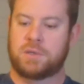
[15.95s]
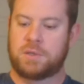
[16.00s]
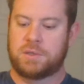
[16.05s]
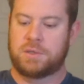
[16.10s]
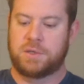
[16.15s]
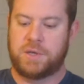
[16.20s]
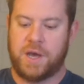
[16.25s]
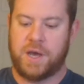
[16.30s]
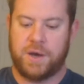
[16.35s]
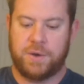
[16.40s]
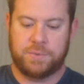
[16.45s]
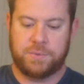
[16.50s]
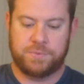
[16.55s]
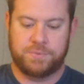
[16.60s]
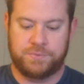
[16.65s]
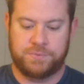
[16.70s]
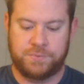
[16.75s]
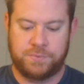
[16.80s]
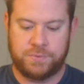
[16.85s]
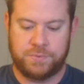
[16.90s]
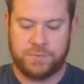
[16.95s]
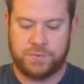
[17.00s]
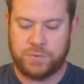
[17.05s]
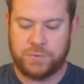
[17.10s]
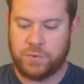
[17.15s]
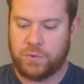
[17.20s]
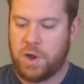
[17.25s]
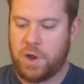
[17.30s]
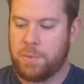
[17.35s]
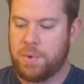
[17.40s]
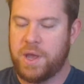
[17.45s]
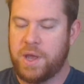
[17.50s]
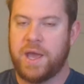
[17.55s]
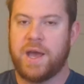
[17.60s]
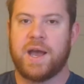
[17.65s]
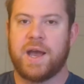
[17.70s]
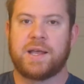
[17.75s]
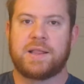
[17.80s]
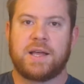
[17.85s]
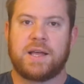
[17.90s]
Now, Robert A.
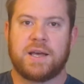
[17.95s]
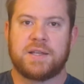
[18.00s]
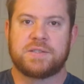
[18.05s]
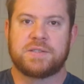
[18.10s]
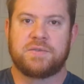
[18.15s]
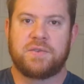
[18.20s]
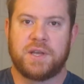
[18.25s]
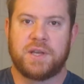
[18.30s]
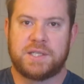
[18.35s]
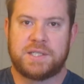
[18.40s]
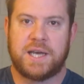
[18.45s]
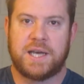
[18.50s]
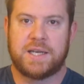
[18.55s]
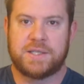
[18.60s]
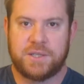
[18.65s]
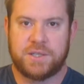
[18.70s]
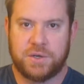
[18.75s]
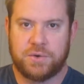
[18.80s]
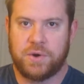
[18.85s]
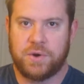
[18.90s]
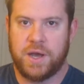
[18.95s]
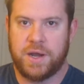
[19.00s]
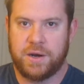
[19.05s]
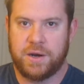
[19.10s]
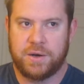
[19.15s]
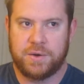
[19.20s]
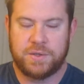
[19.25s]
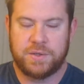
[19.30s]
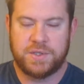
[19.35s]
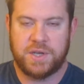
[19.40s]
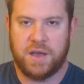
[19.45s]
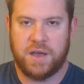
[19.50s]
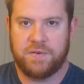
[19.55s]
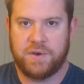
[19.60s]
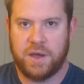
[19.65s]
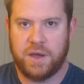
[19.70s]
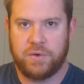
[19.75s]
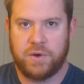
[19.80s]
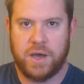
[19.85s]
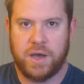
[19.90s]
Heinlein is a fantastic writer,
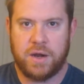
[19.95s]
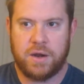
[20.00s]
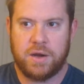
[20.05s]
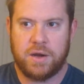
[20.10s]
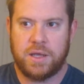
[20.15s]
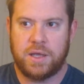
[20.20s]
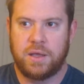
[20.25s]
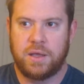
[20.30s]
sci-fi writer.